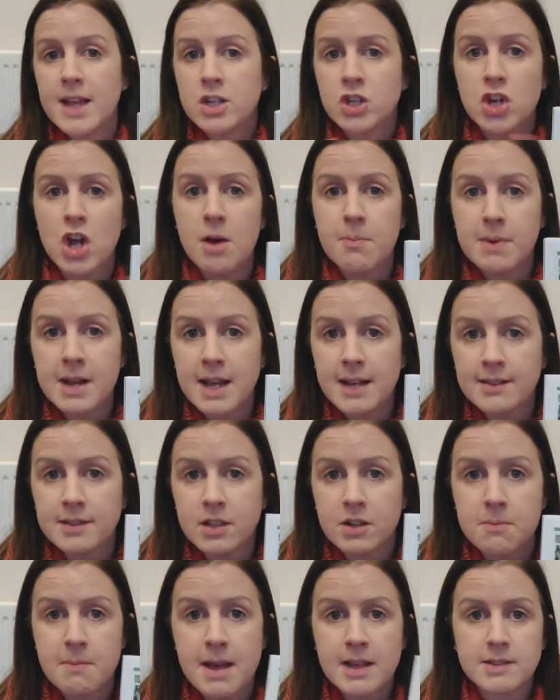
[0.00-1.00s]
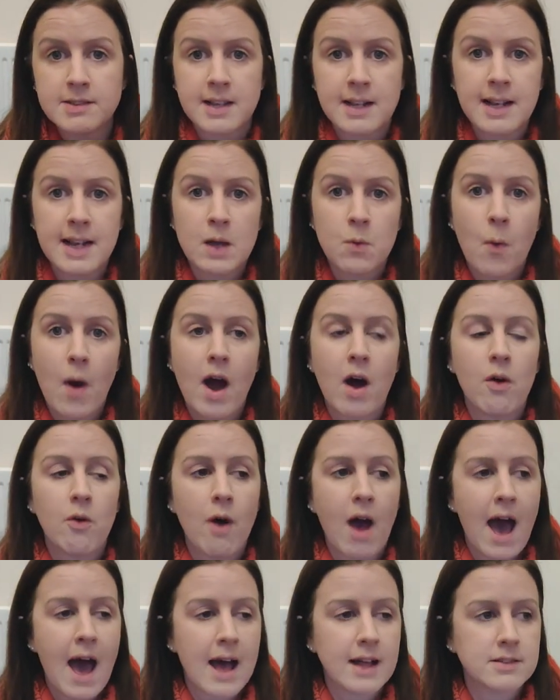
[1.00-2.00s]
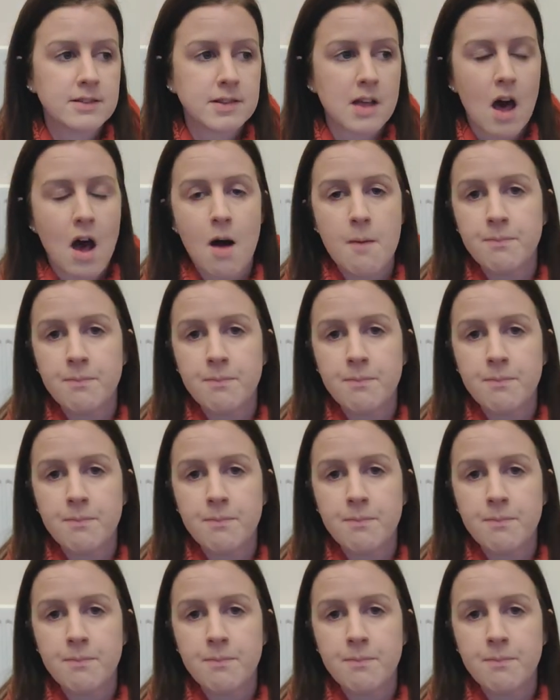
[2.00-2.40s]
It germinated amazingly well, and